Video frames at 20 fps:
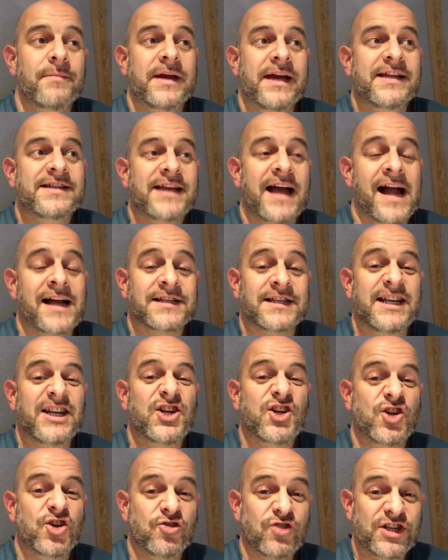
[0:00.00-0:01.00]
it's actually
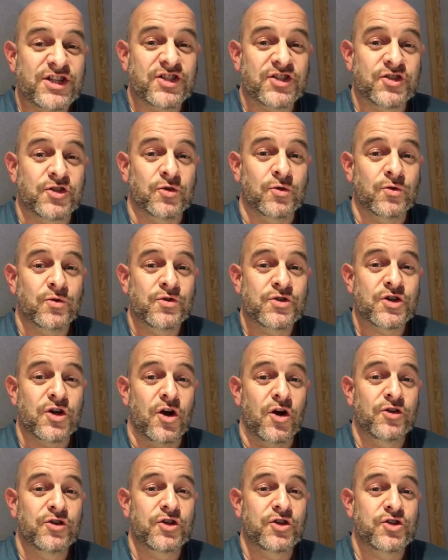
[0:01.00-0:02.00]
crystals
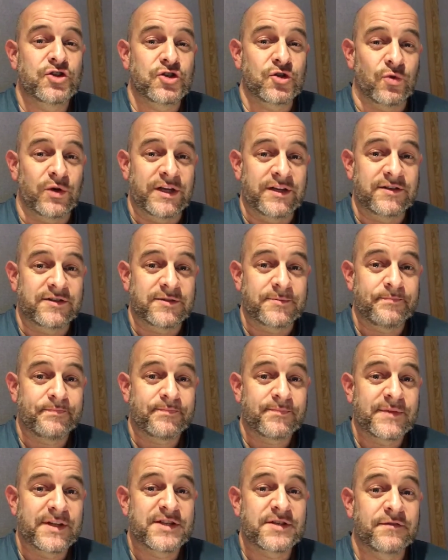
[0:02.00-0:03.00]
on the joint.
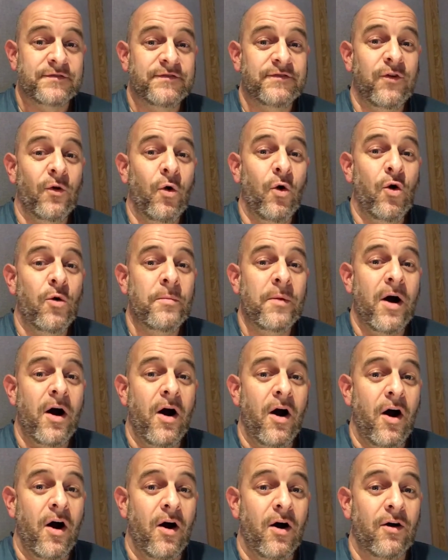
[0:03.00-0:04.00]
It's a form
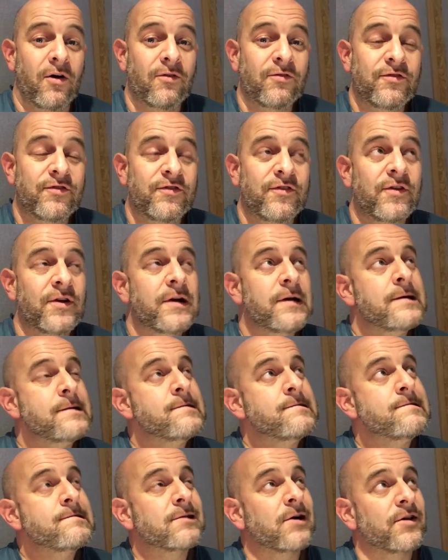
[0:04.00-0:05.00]
of,
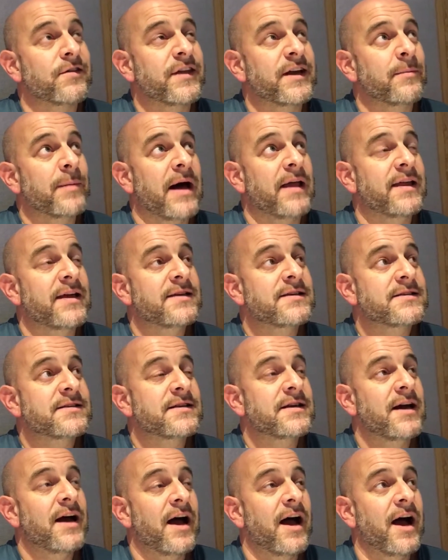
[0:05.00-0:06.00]
got to think about this,
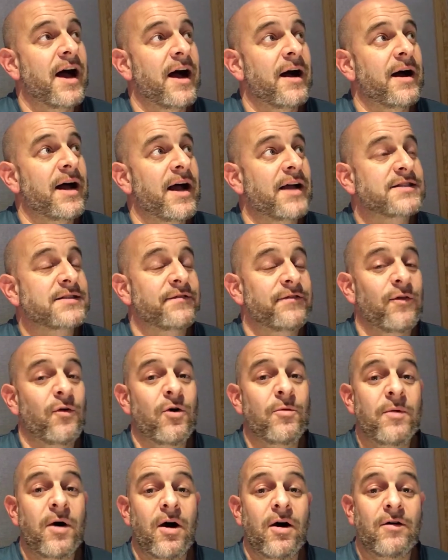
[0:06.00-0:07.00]
it's a
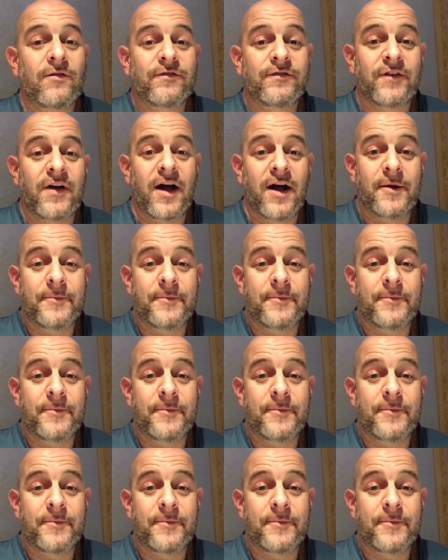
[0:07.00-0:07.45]
form of